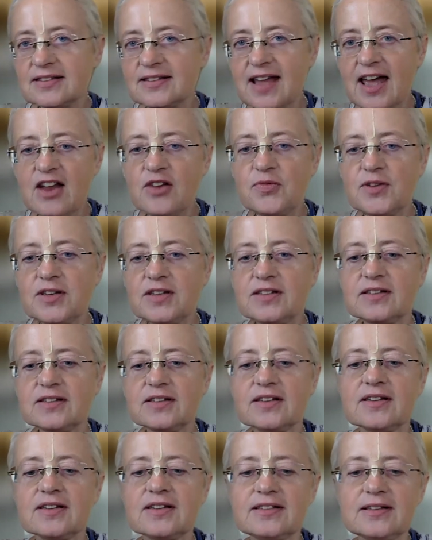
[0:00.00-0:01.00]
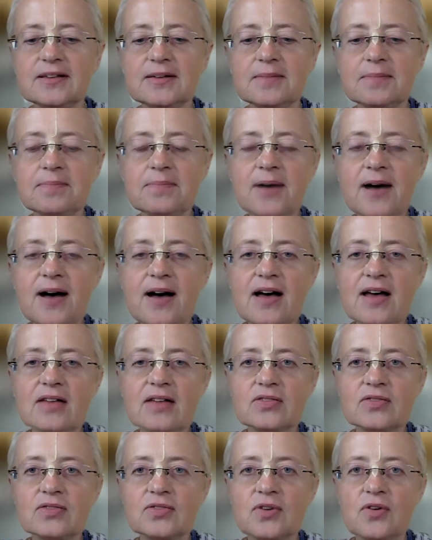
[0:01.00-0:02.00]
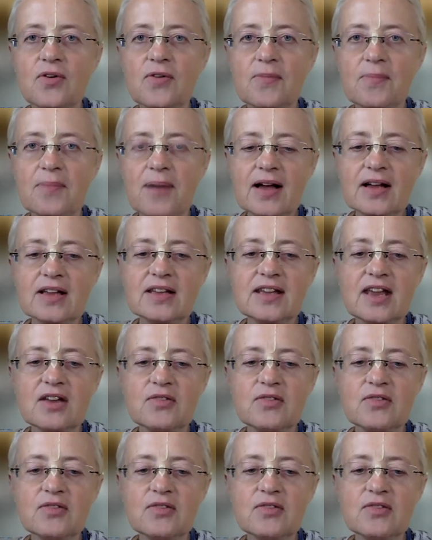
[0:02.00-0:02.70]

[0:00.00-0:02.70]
then with the path of bhakti,